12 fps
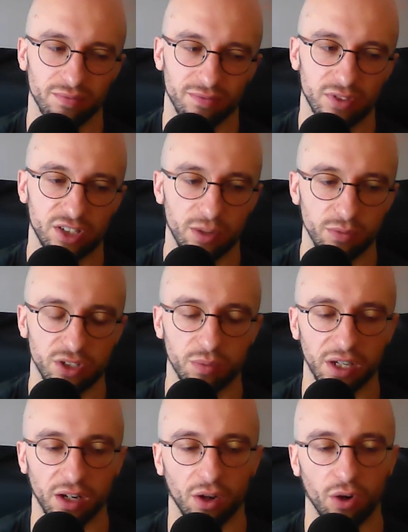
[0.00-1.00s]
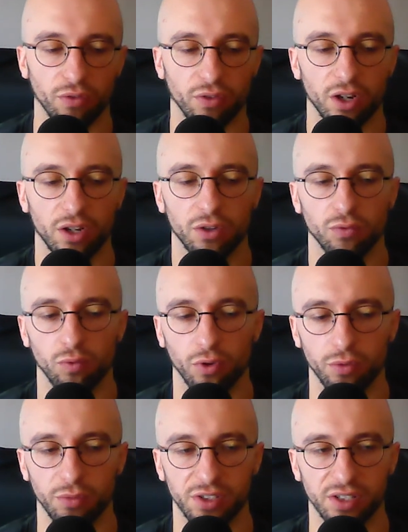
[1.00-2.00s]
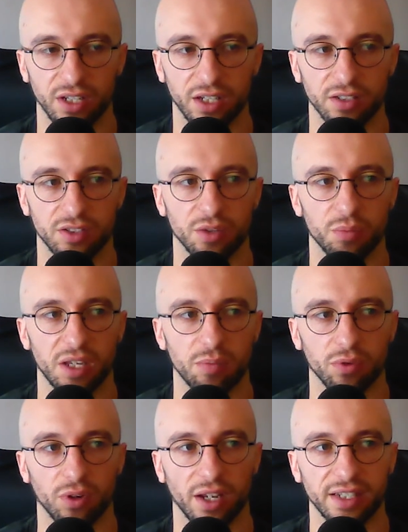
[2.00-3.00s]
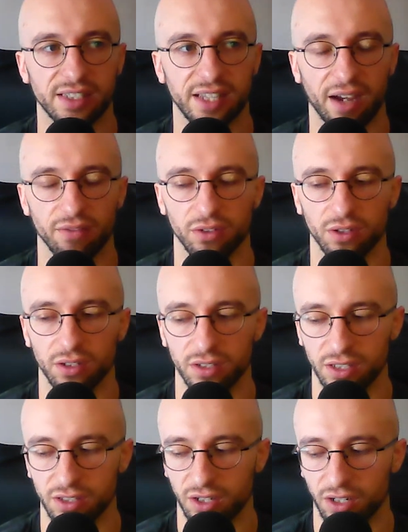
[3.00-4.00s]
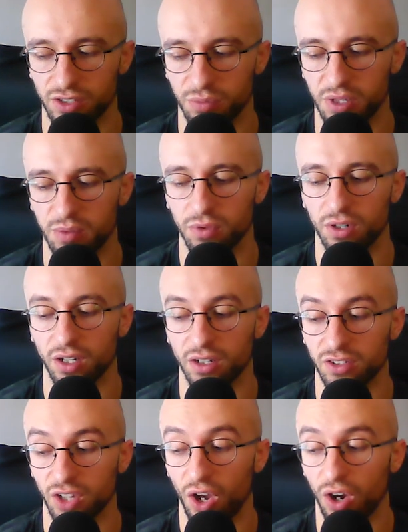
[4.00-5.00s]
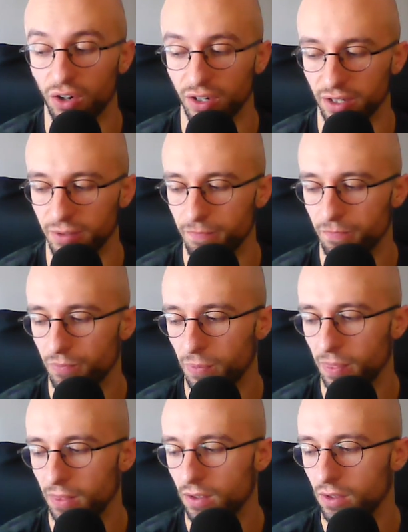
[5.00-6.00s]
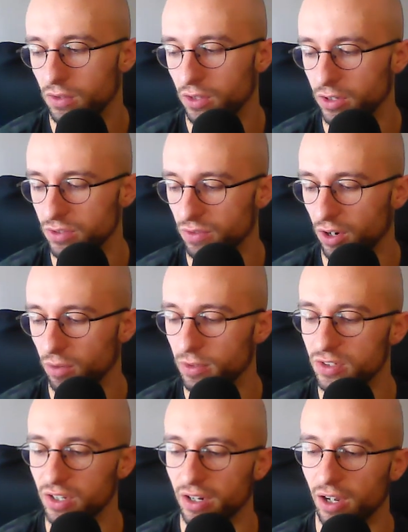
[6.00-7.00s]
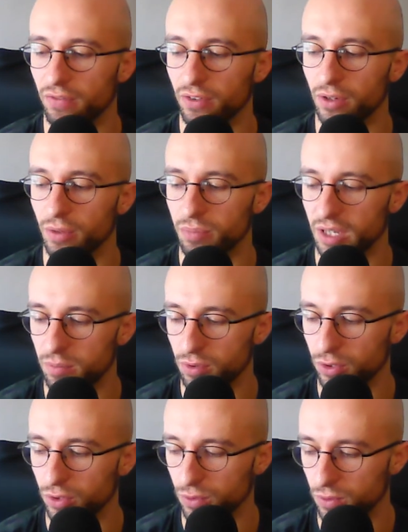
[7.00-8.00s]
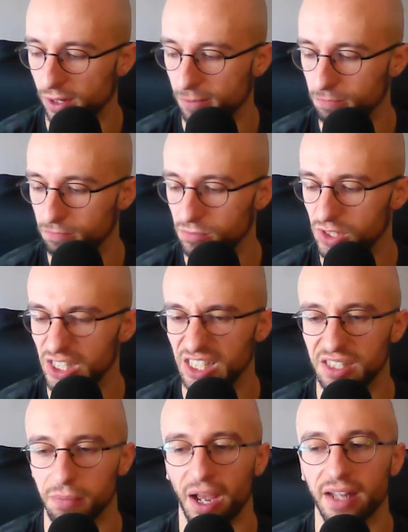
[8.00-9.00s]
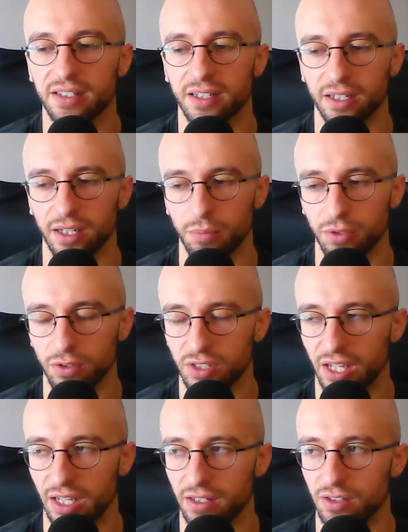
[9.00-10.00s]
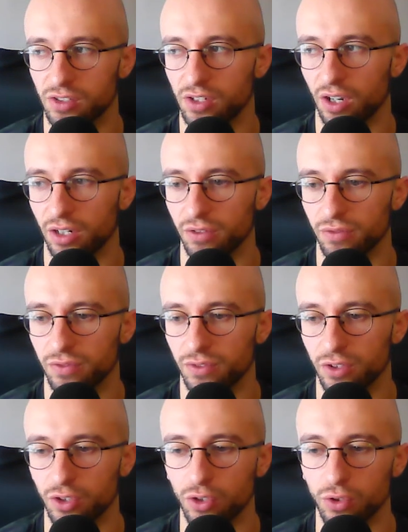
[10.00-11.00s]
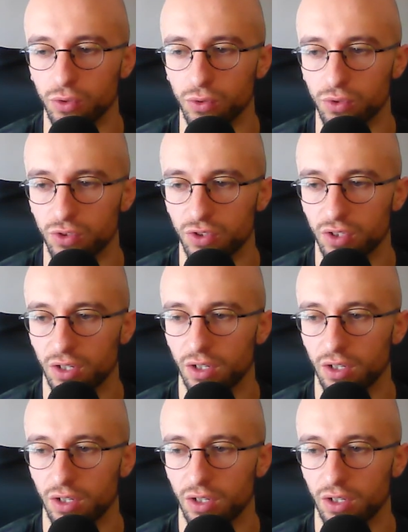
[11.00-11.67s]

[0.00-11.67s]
seems to be a lot of rumors and hints that people like Savile and these kinds of people kind of target those environments and other and people who um, systematically abuse kids kind of use